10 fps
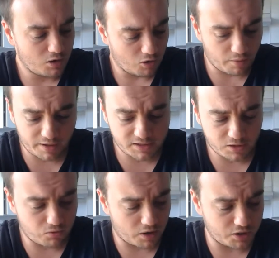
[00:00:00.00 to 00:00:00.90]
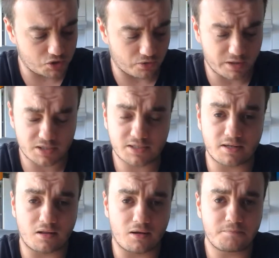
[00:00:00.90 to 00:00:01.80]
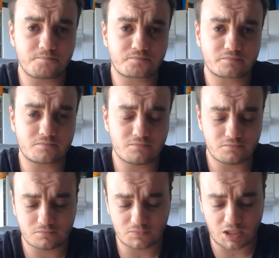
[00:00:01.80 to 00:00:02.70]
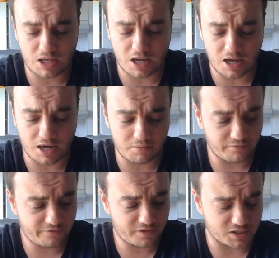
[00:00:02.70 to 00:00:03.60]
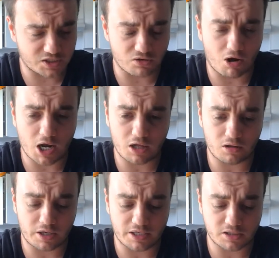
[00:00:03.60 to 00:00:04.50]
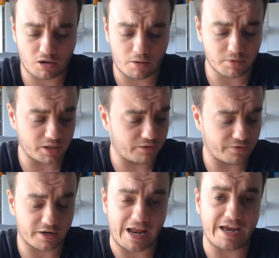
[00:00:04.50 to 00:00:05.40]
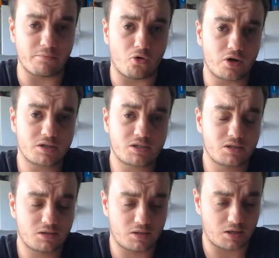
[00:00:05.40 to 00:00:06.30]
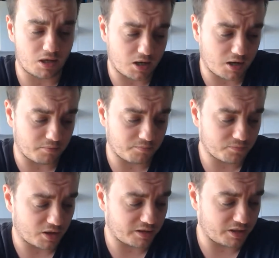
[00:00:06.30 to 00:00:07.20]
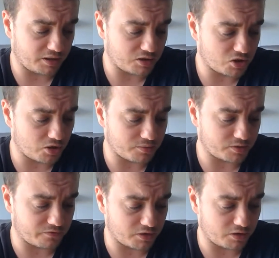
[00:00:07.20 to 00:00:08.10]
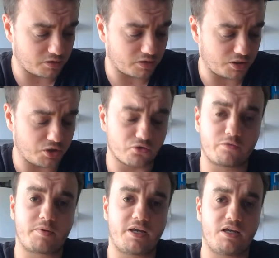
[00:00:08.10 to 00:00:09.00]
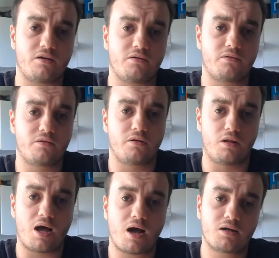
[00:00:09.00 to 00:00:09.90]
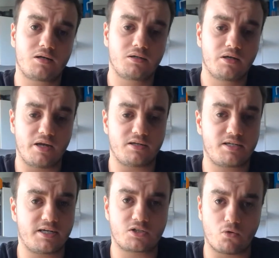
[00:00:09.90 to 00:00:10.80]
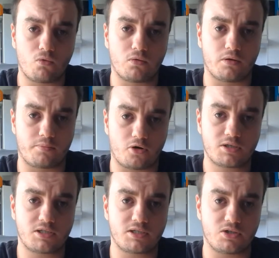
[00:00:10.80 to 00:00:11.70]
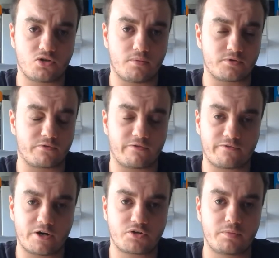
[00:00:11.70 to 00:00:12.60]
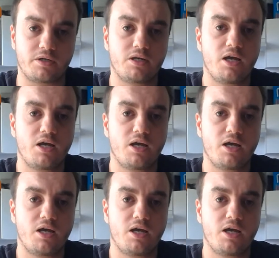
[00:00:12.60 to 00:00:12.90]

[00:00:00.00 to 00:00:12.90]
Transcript: I'm actually quite enjoying this Stella. For the style, I'm going to give it an A-. I think in terms of a European lager, it ticks all the boxes in terms of refreshment,